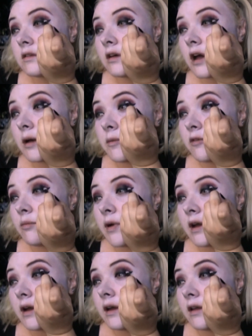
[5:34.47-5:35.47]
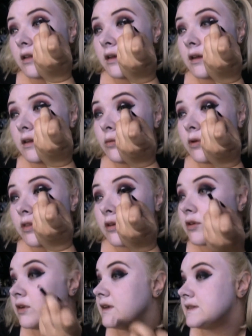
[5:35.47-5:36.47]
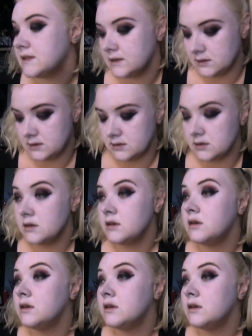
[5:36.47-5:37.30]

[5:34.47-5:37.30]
top of my eyelid where the crease is.